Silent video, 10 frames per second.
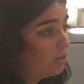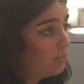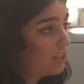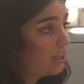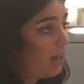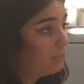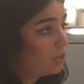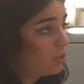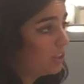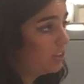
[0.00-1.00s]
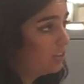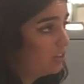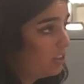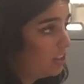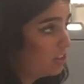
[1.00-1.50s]
with Labradors
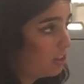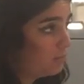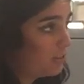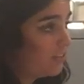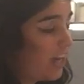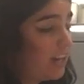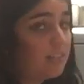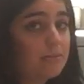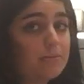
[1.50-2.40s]
in terms of that.